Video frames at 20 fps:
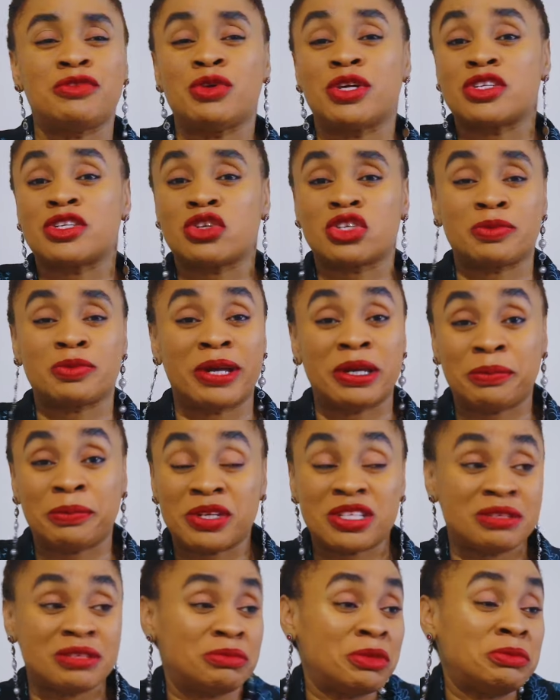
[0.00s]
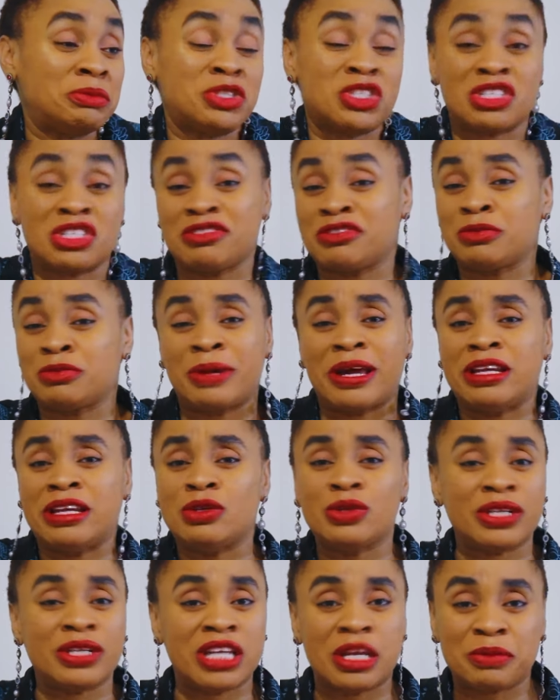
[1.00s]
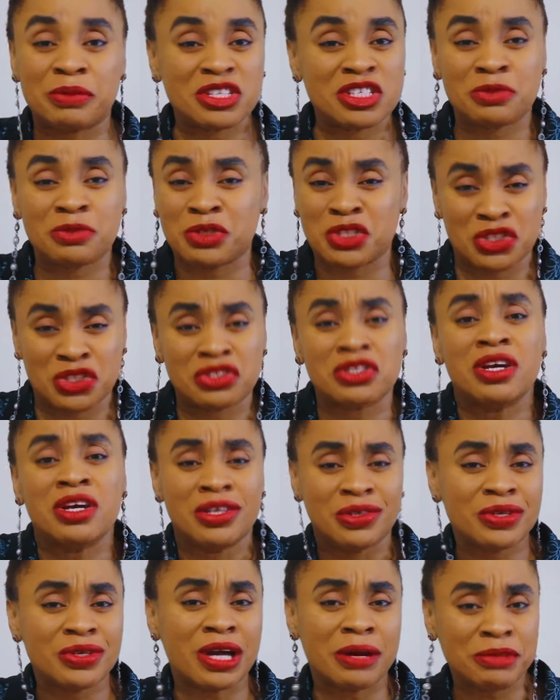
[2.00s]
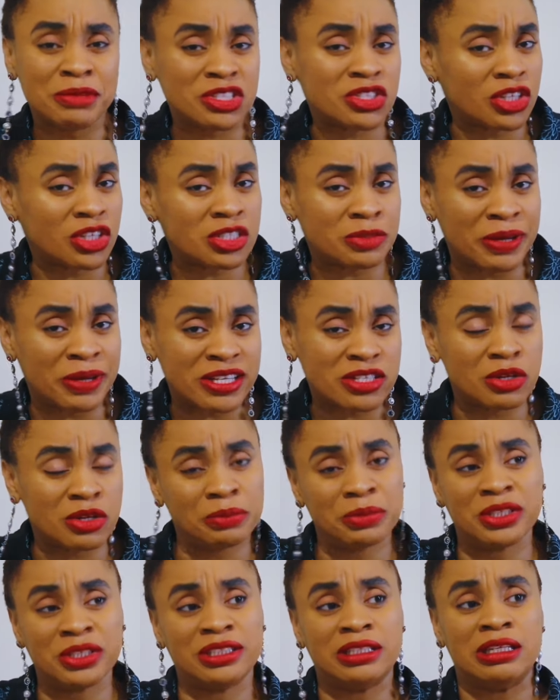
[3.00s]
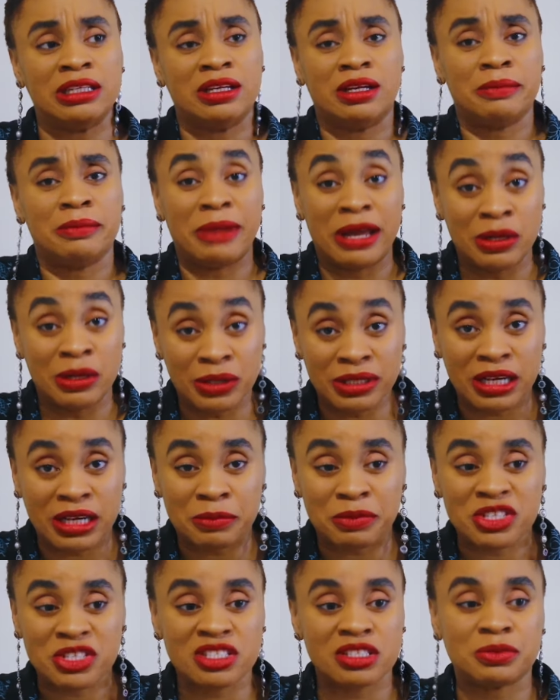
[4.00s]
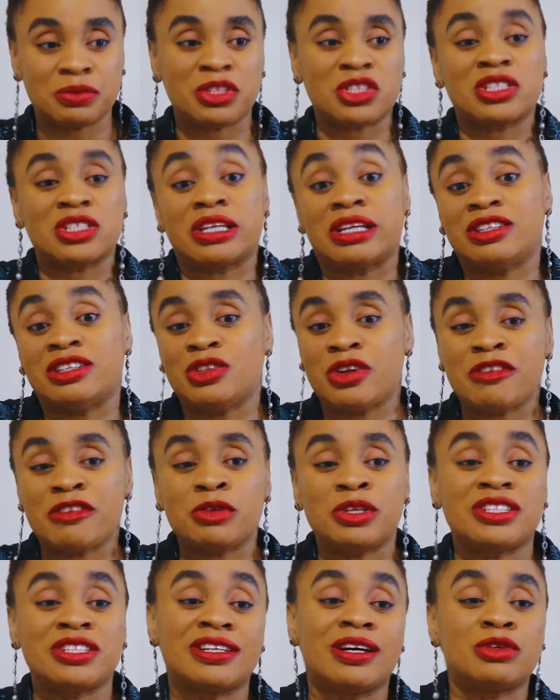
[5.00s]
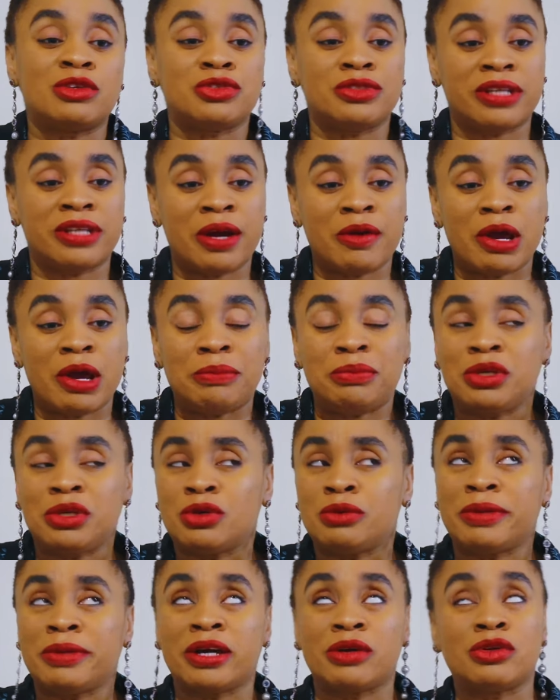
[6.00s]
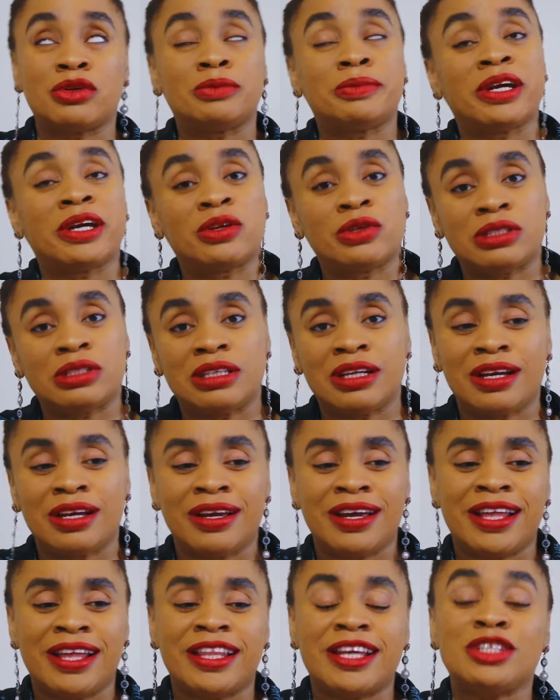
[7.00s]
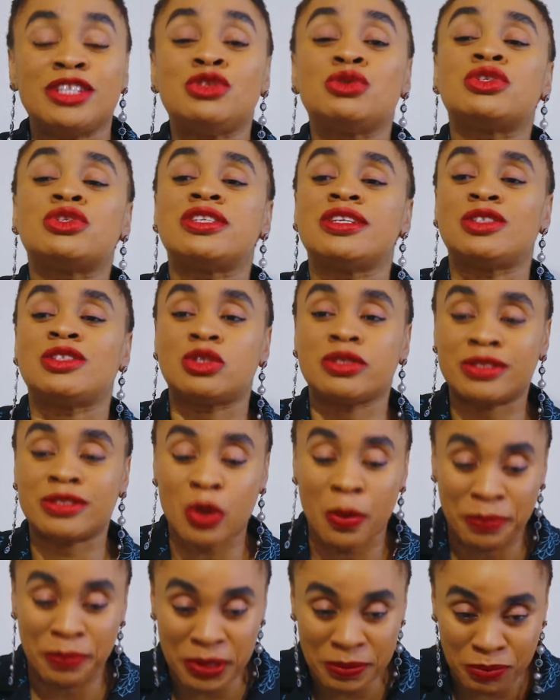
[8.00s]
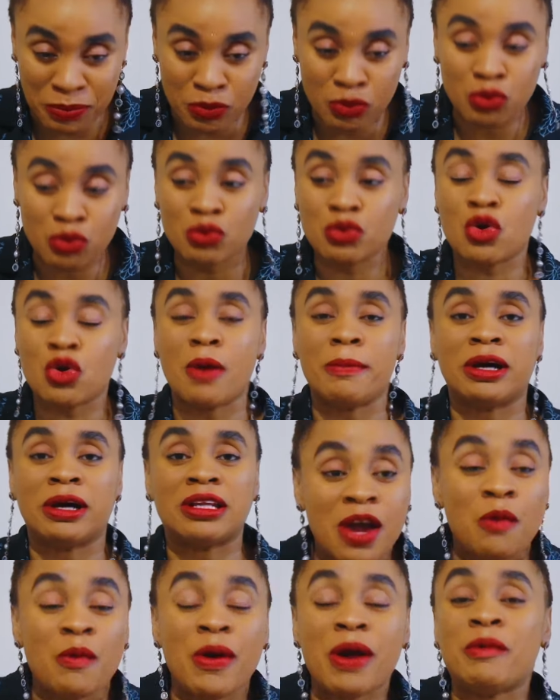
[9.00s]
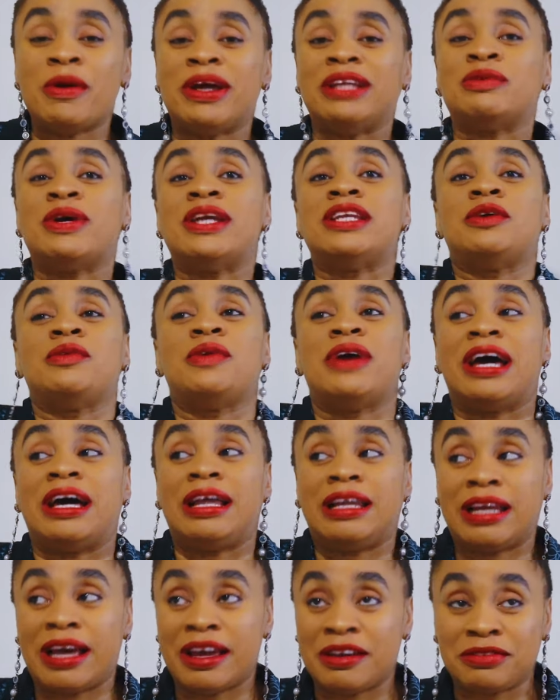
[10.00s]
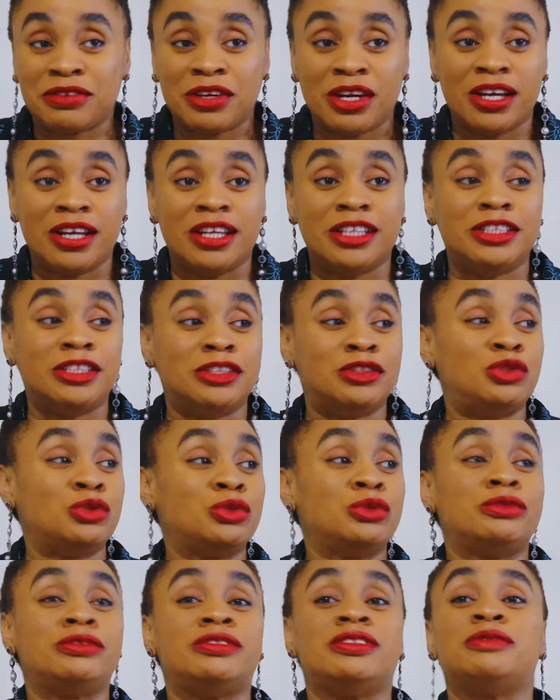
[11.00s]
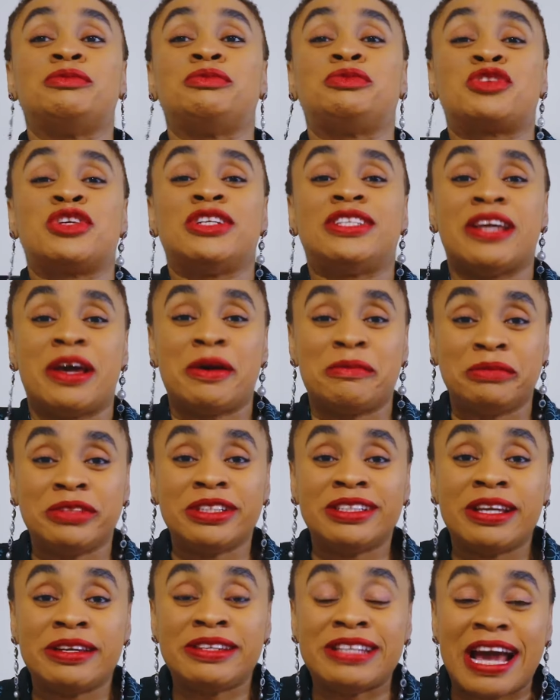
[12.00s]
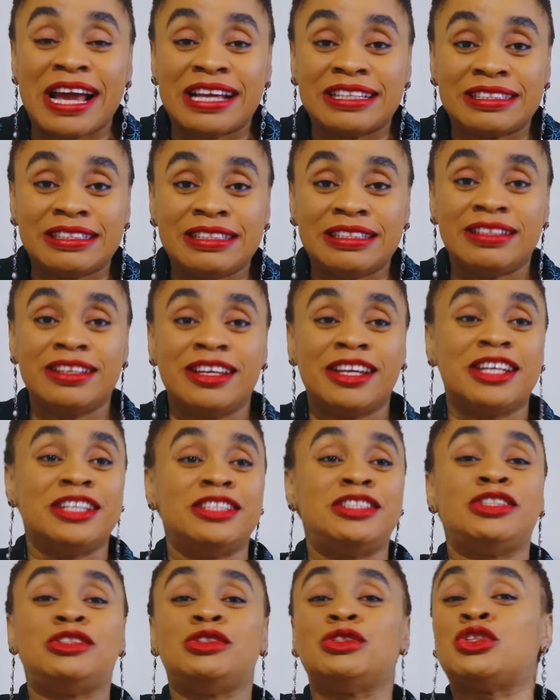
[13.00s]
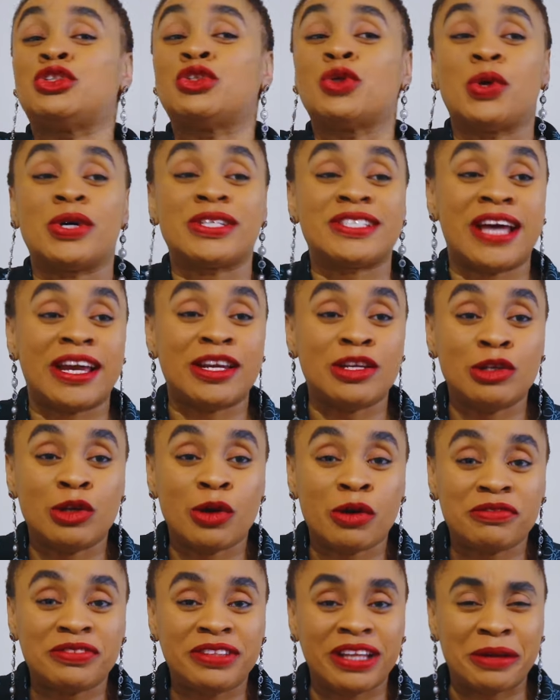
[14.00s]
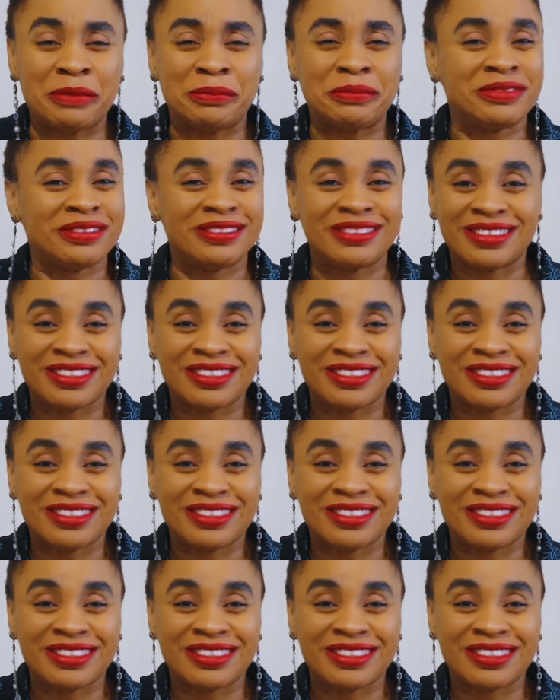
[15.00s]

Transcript: you were touched by the person, maybe just even by looking at the person's pictures, you can be touched by somebody by looking at the person's pictures, and you know everyone is now doing RIP, oh my god, oh my god. And you still see some people who come out when they were alive. Did you treat them nicely? Did you show us that you love them?